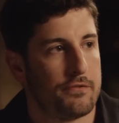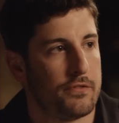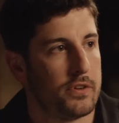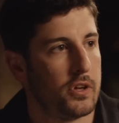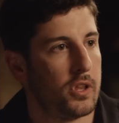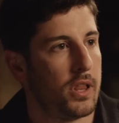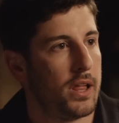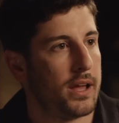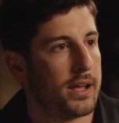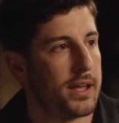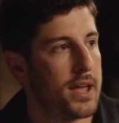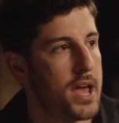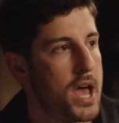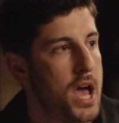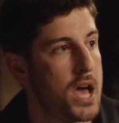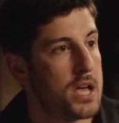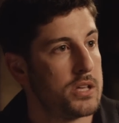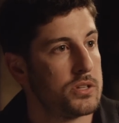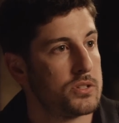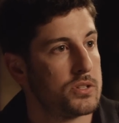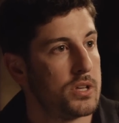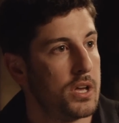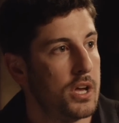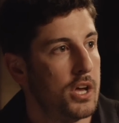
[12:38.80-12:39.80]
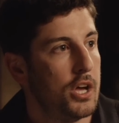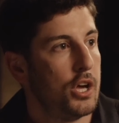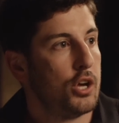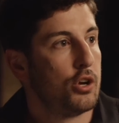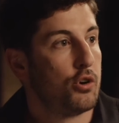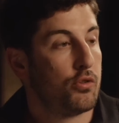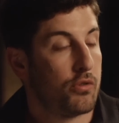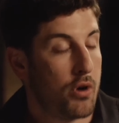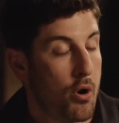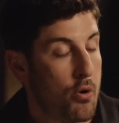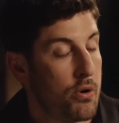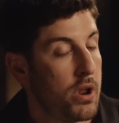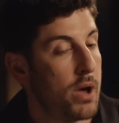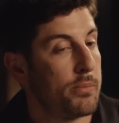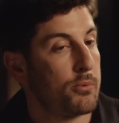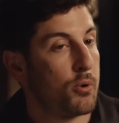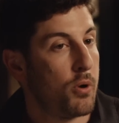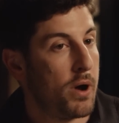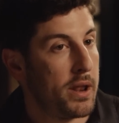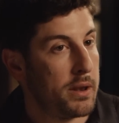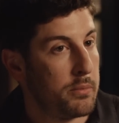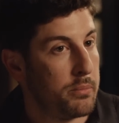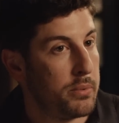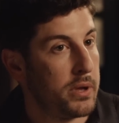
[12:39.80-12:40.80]
feel like has grown up
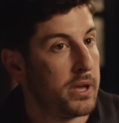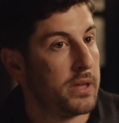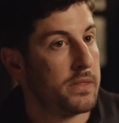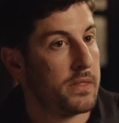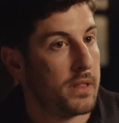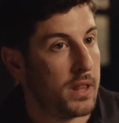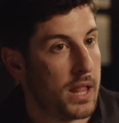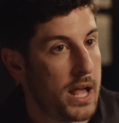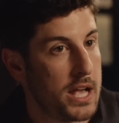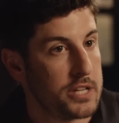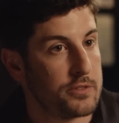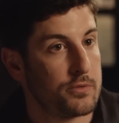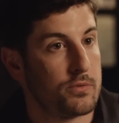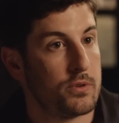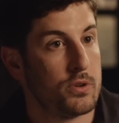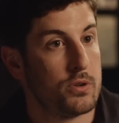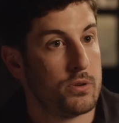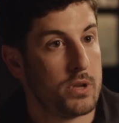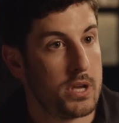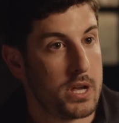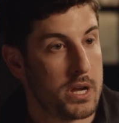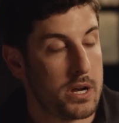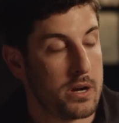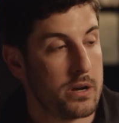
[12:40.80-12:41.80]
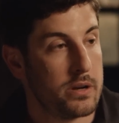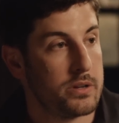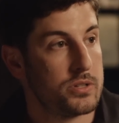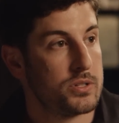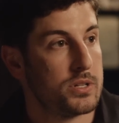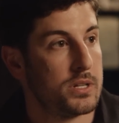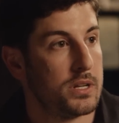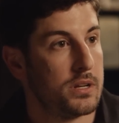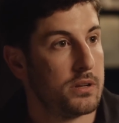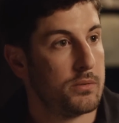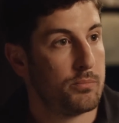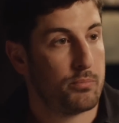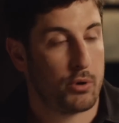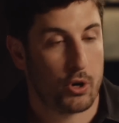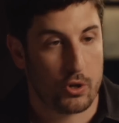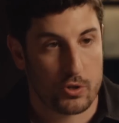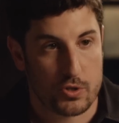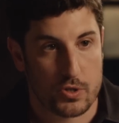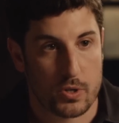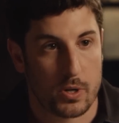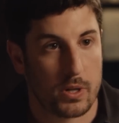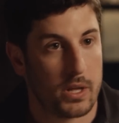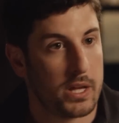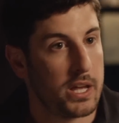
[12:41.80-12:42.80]
quite a bit in the last few years, and
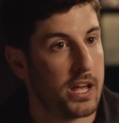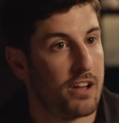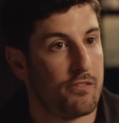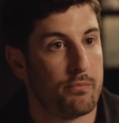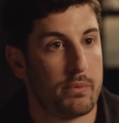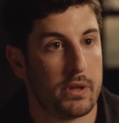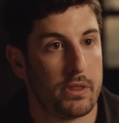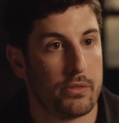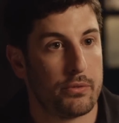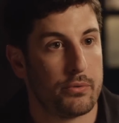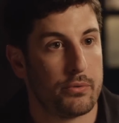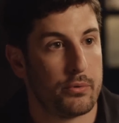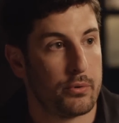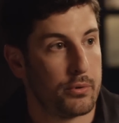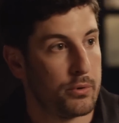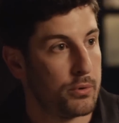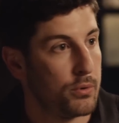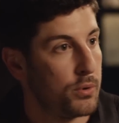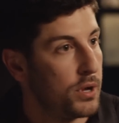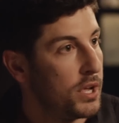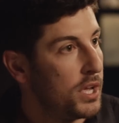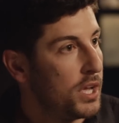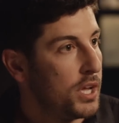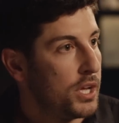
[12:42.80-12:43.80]
personally I've been through,